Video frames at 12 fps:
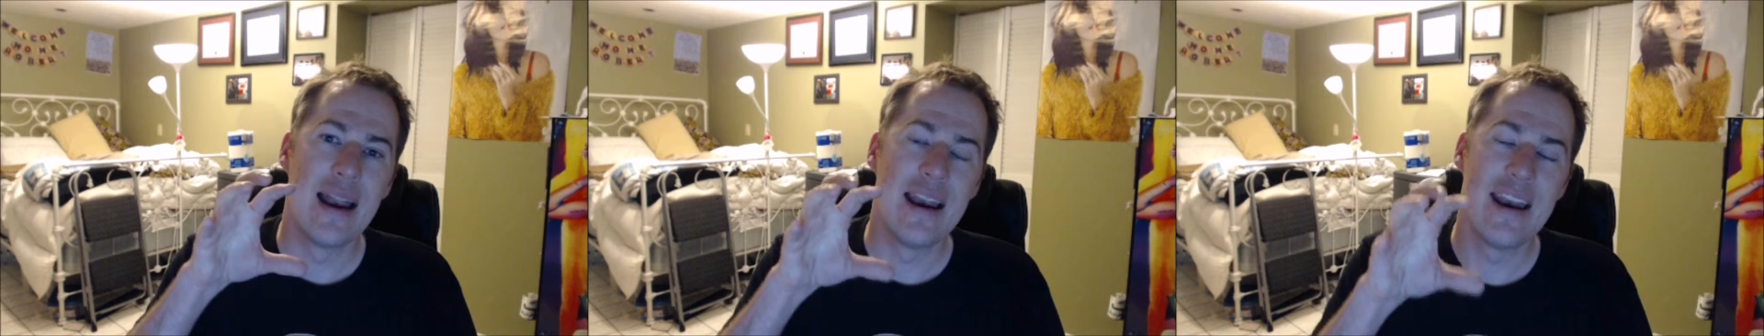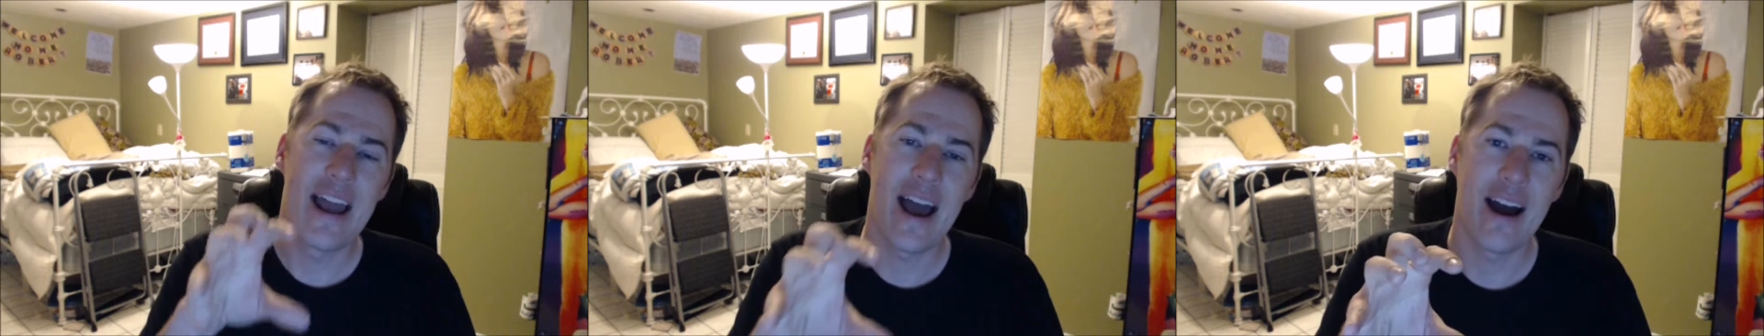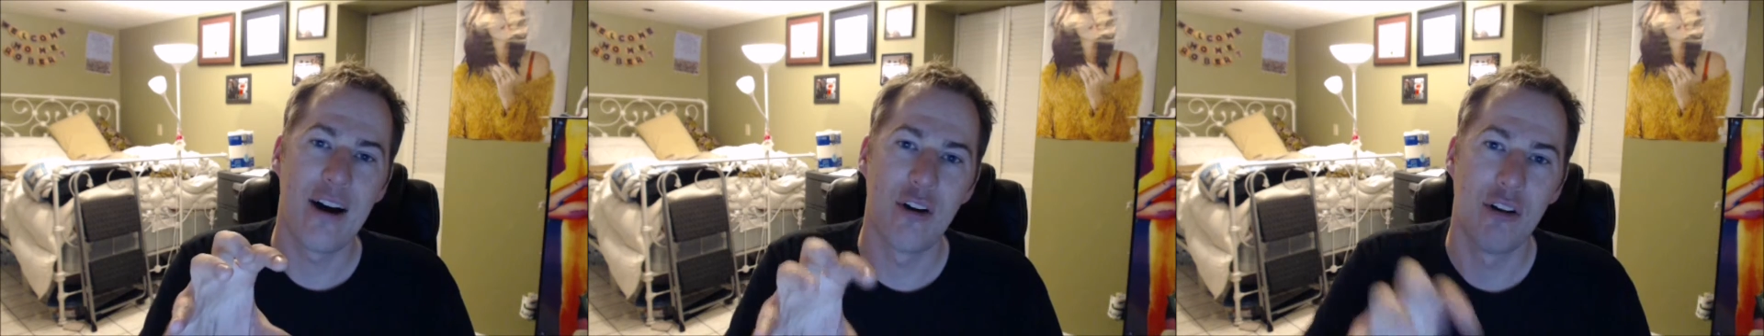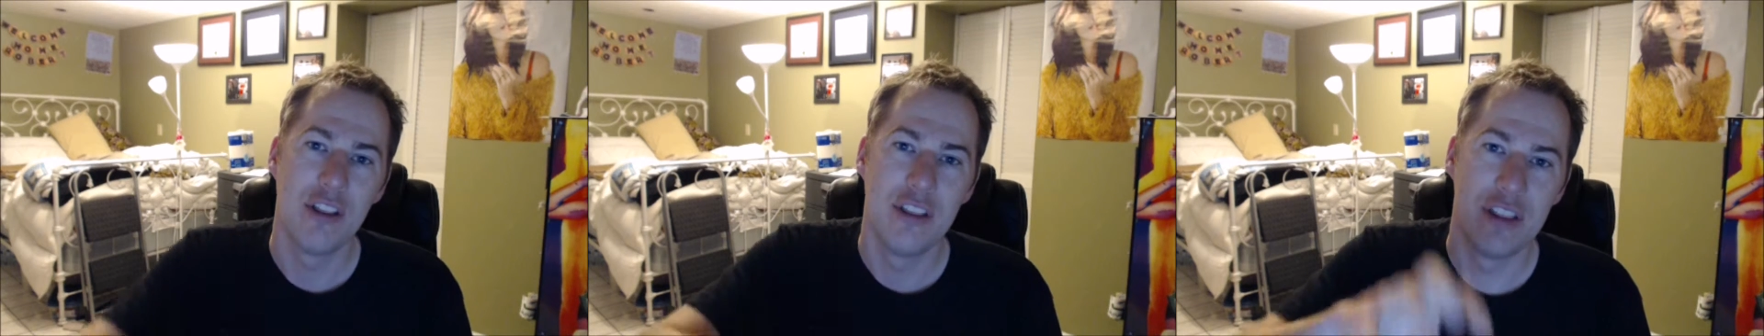
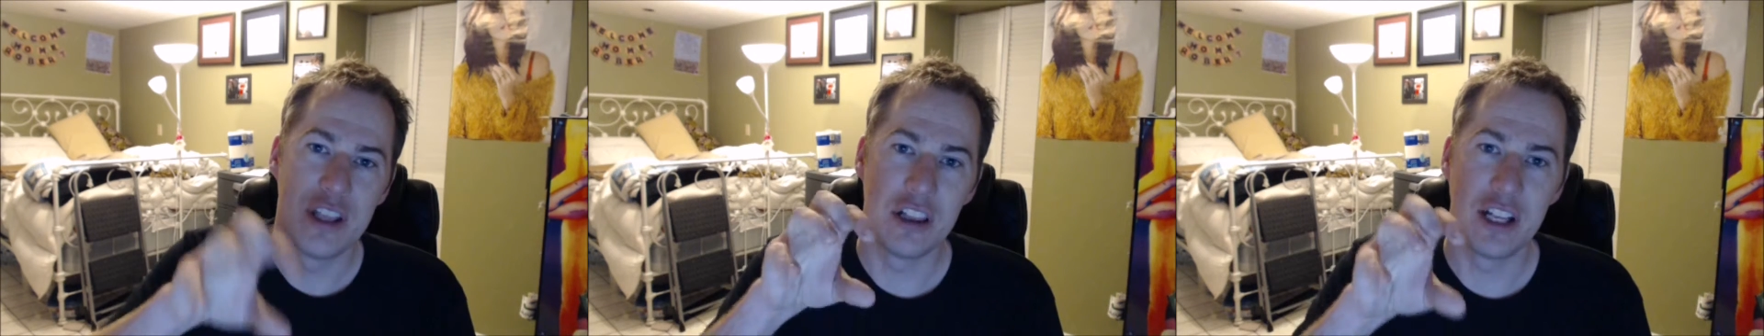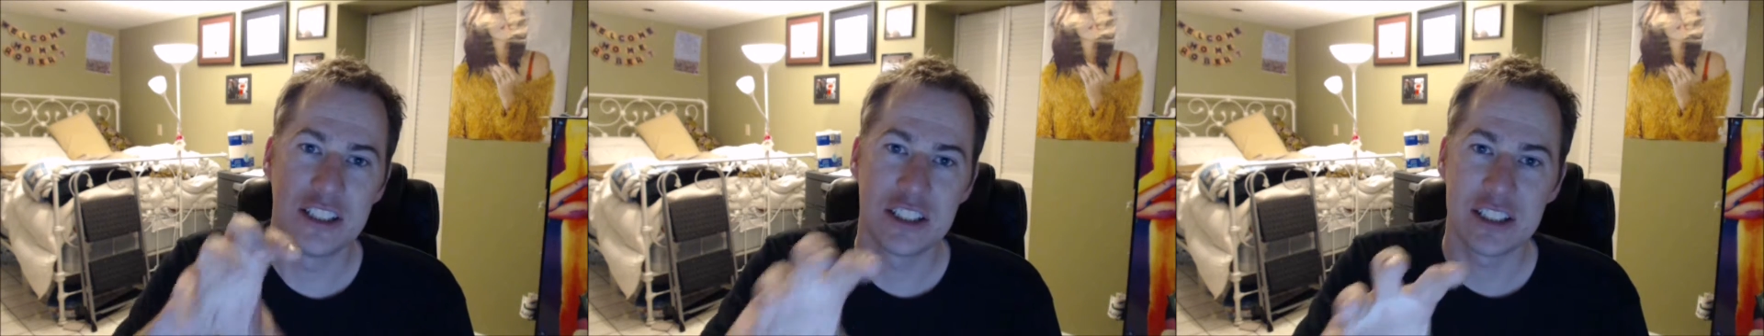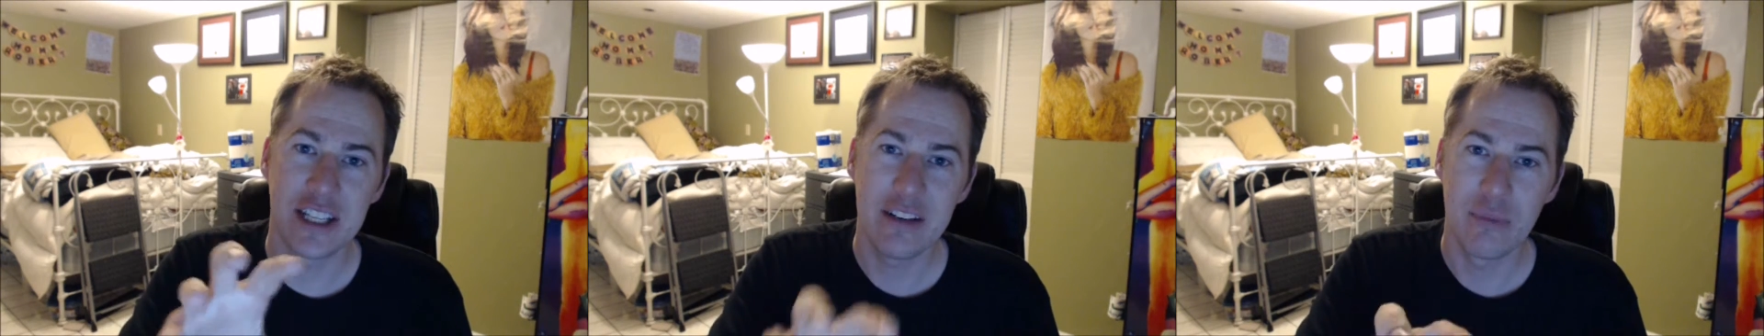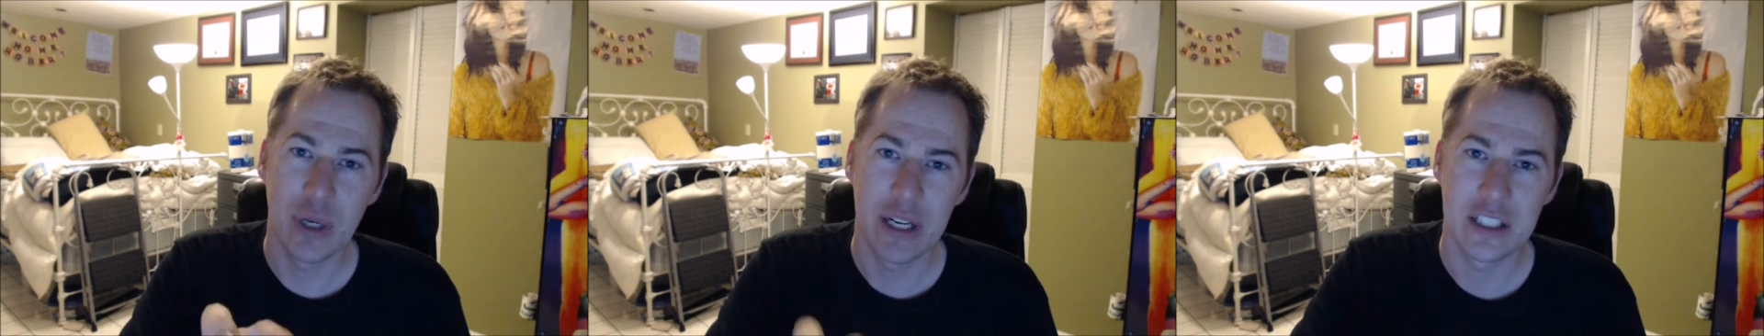Now, the legislative
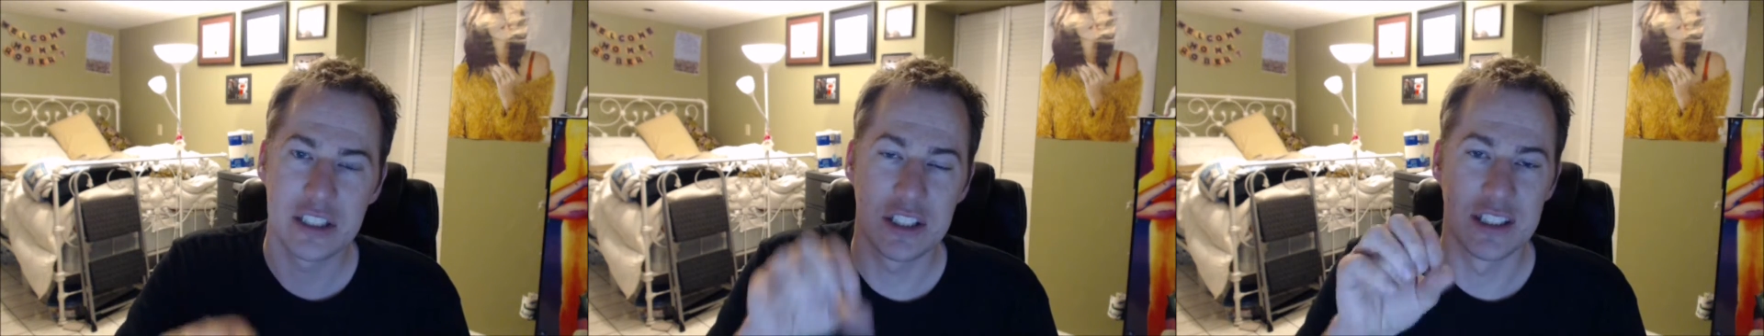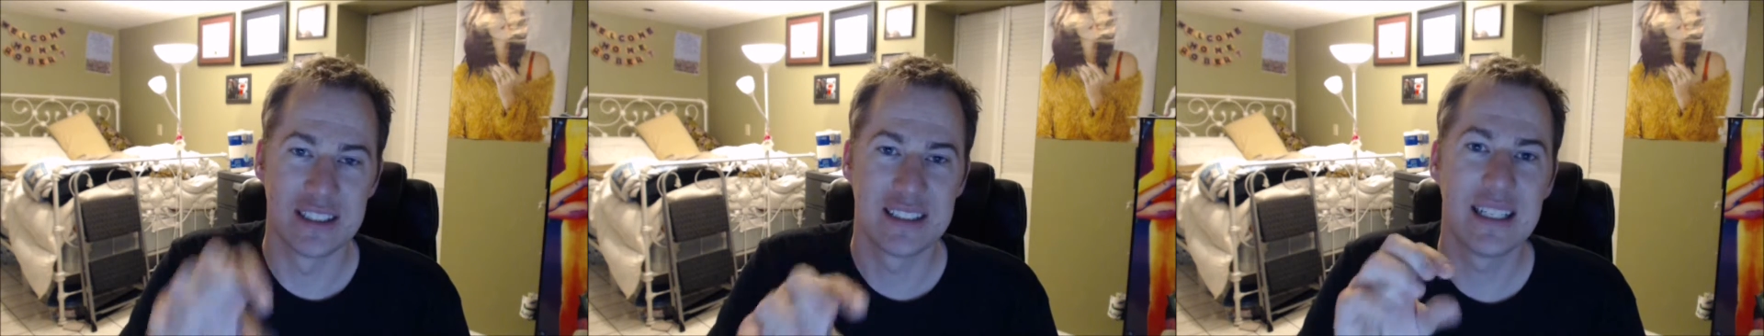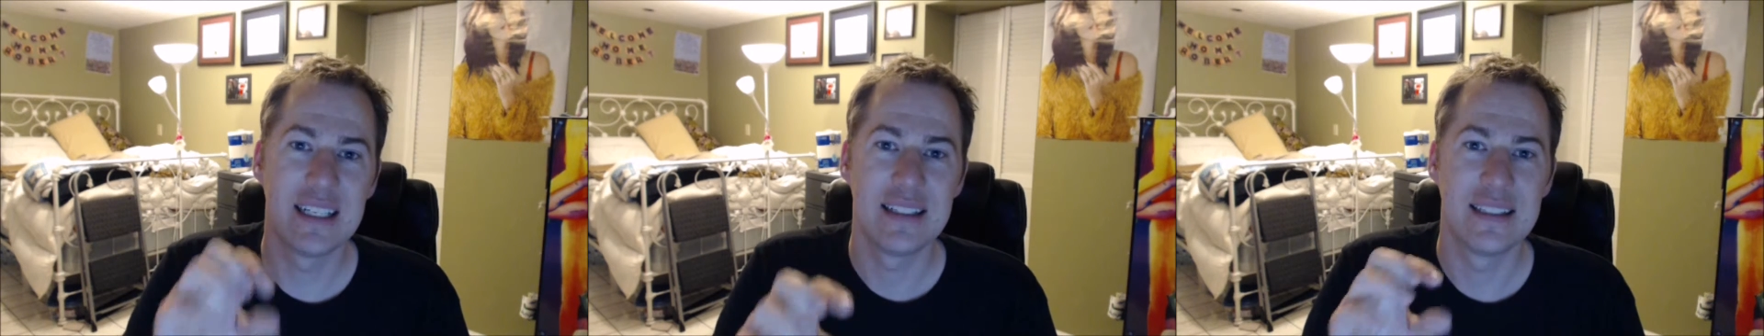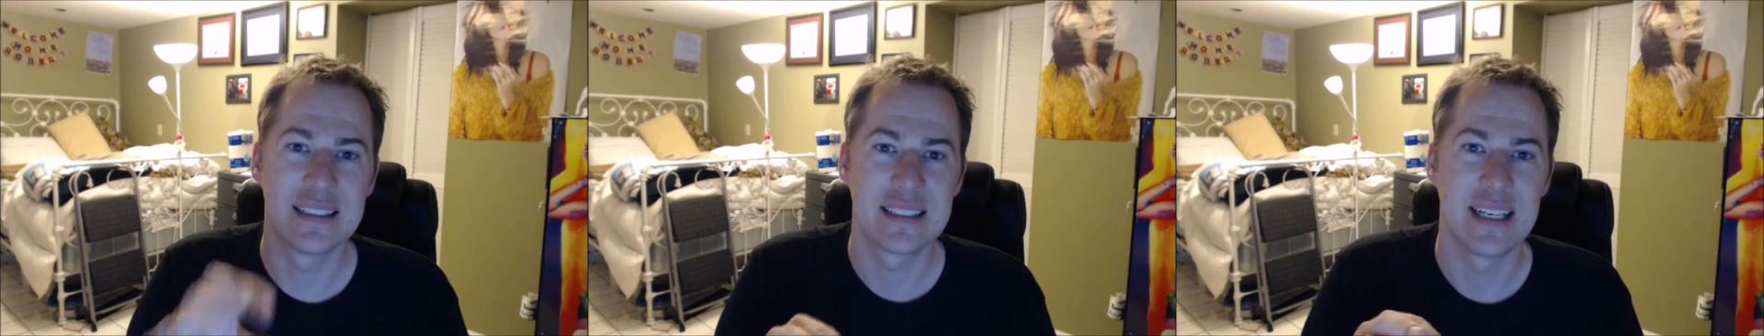branch, the Senate in
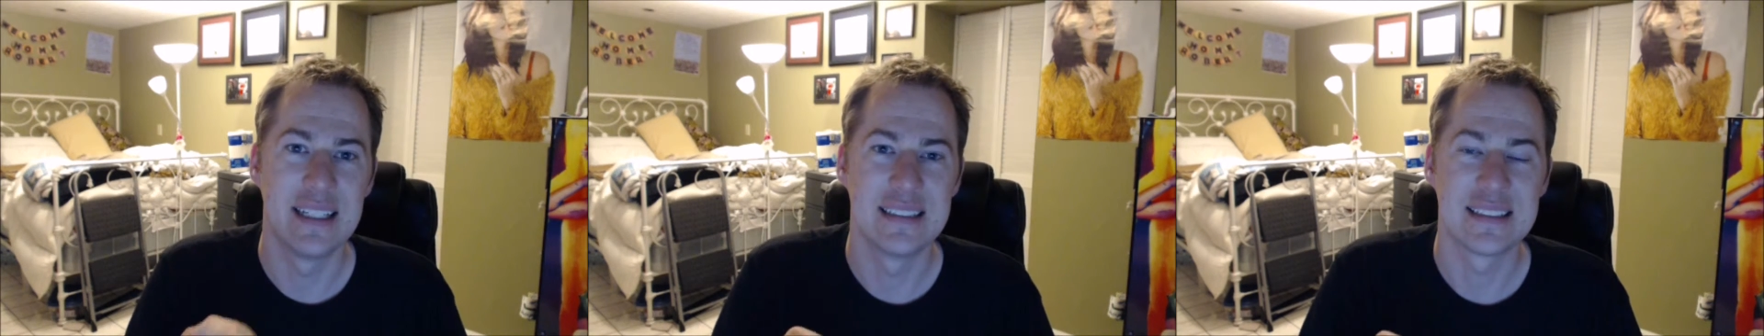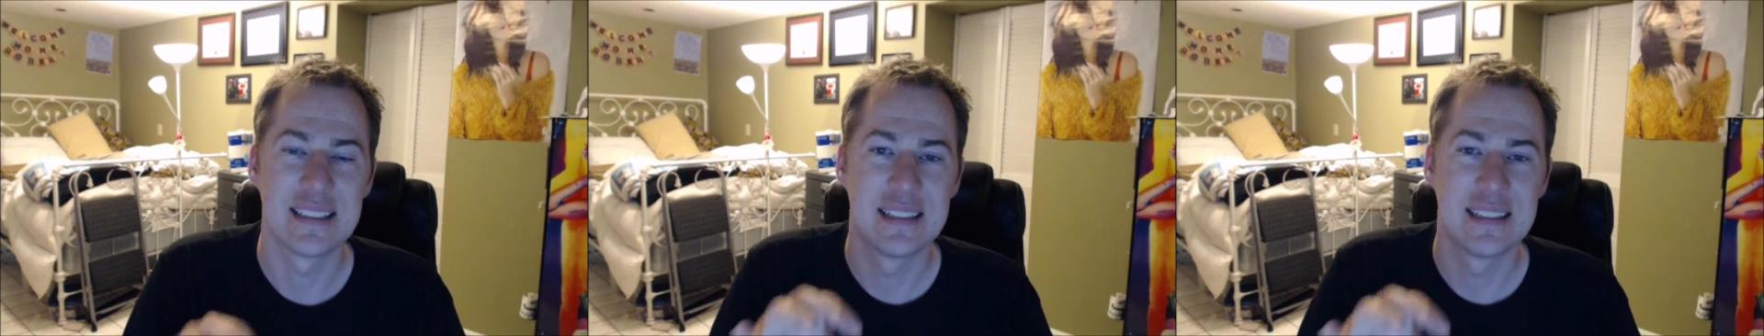this case,